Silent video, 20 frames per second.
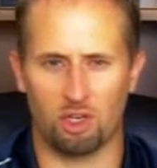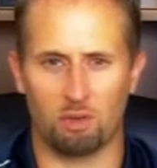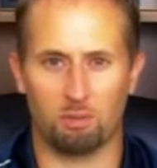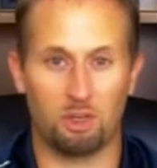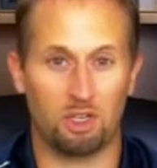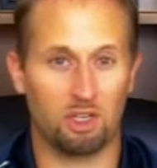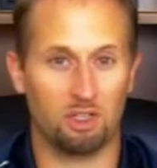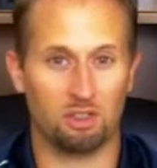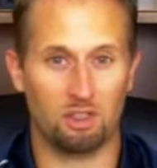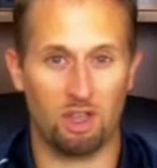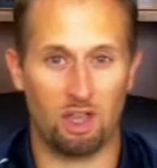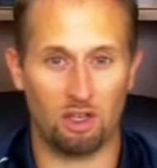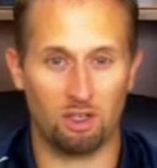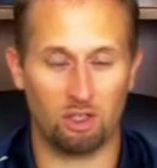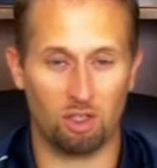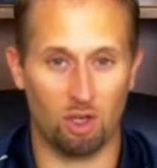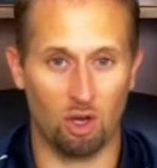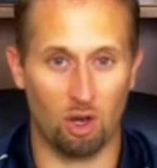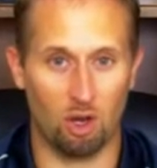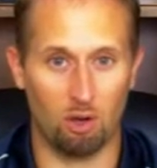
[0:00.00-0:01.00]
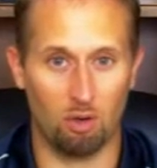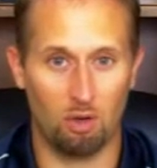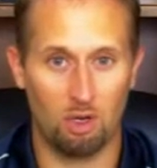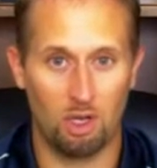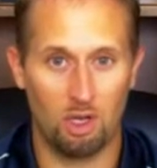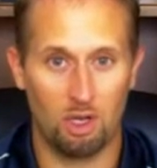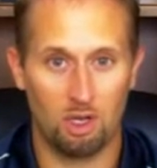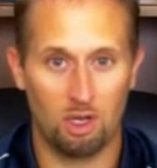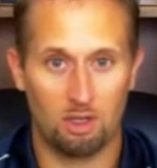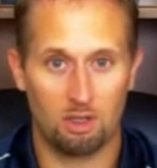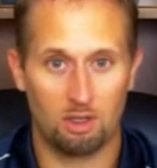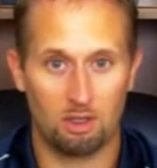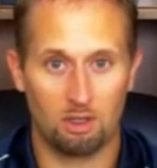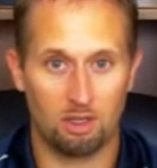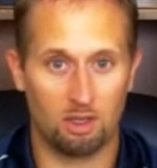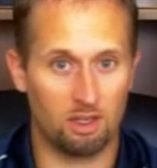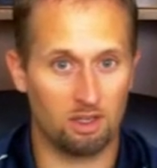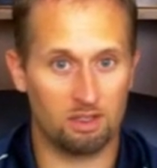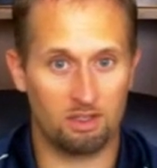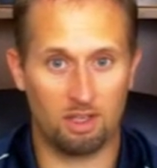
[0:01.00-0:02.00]
And because of that show, to
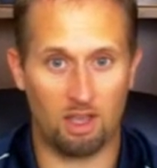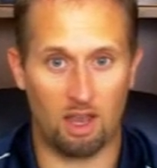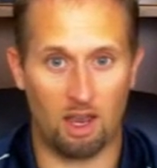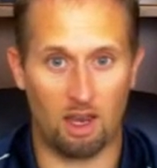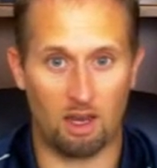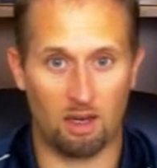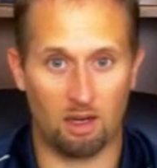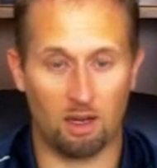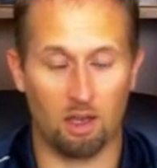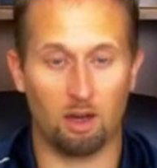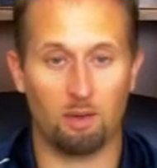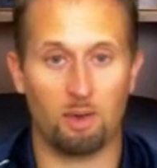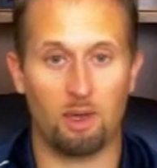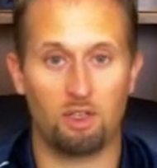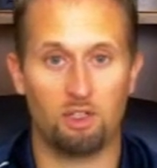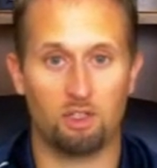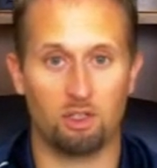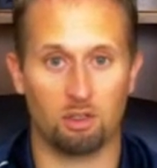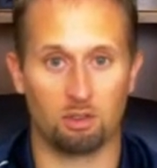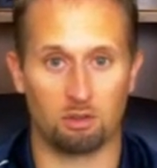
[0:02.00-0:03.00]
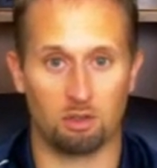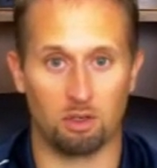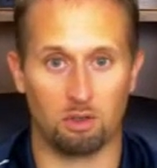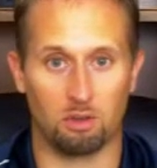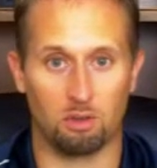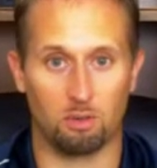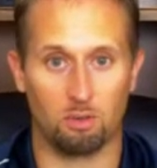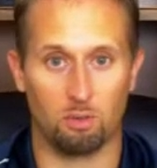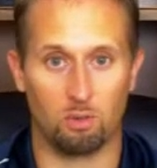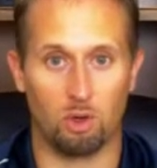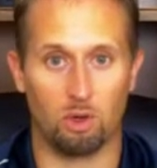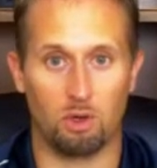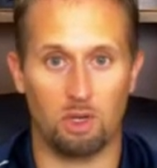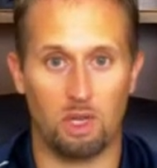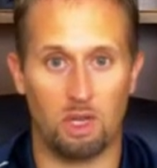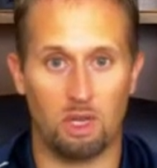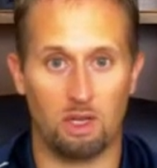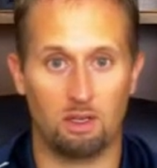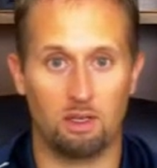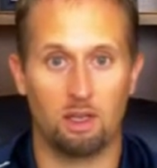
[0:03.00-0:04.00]
this day, none of my children will
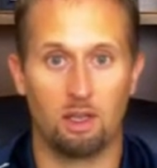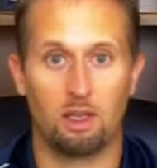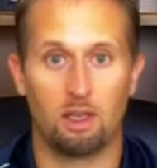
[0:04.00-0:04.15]
eat